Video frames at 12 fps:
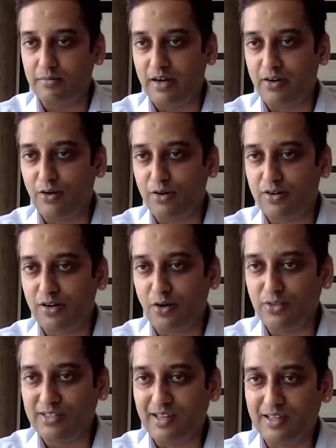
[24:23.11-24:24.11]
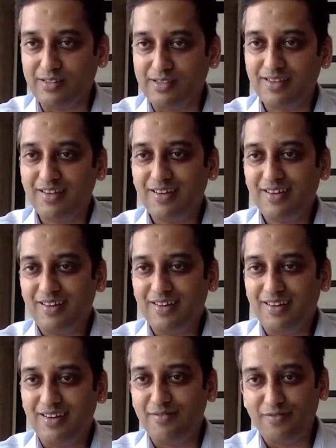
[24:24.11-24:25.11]
and not Rahul's lens
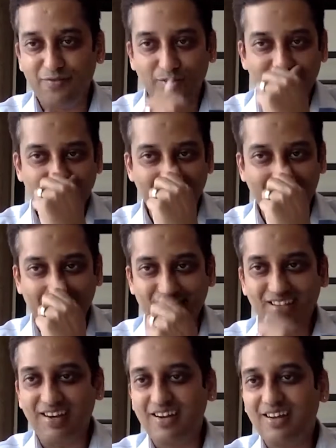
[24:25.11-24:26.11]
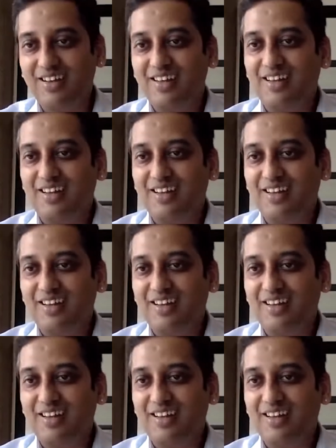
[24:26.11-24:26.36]
for the change, that